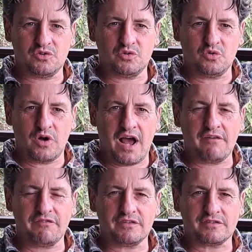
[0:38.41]
to
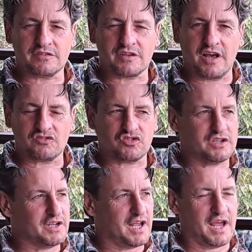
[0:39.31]
have this discussion.